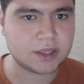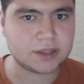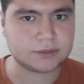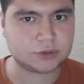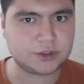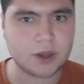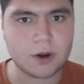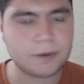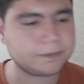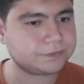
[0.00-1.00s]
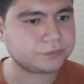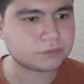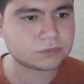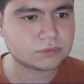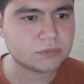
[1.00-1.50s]
So
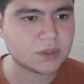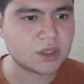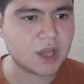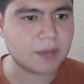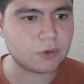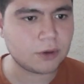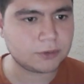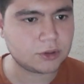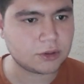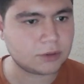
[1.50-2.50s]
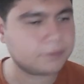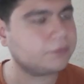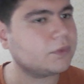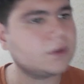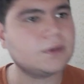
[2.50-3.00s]
I'm going to
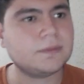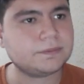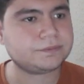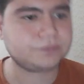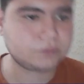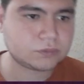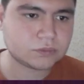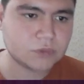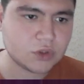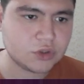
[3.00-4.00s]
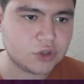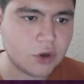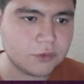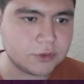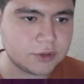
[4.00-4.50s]

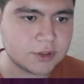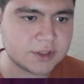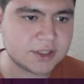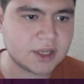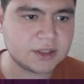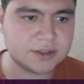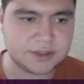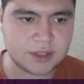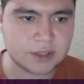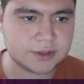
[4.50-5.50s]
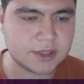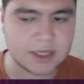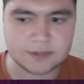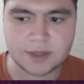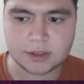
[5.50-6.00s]
show you the scalar results
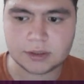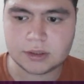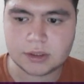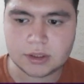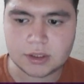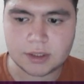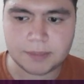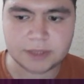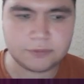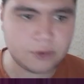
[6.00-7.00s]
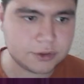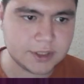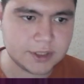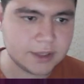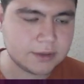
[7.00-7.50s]
as well. But
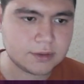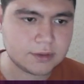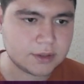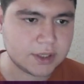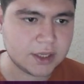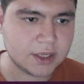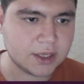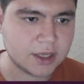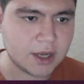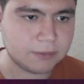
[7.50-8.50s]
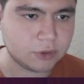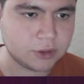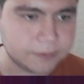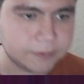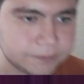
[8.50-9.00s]
firstly, I'm
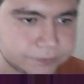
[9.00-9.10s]
gonna